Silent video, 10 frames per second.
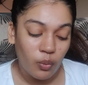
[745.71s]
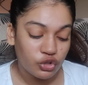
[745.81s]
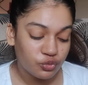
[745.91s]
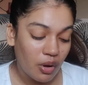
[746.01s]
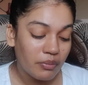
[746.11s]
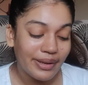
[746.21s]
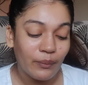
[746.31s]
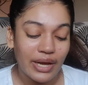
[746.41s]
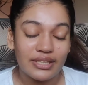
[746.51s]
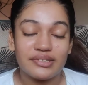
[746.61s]
which is
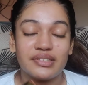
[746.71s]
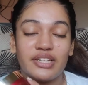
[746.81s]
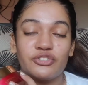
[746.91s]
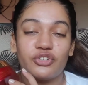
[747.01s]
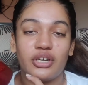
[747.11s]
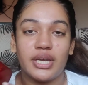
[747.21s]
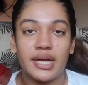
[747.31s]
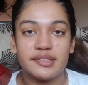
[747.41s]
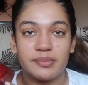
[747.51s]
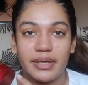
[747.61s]
probably why this thing is gonna
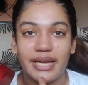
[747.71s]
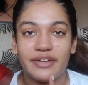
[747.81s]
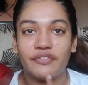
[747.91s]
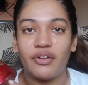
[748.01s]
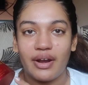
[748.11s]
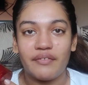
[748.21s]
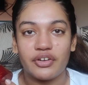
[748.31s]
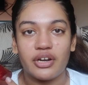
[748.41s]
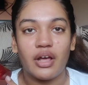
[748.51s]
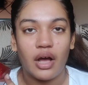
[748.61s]
last me like
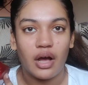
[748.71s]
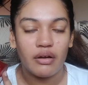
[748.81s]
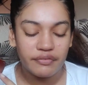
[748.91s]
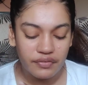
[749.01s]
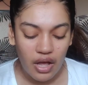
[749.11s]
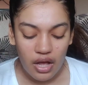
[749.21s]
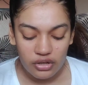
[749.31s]
forever and a half.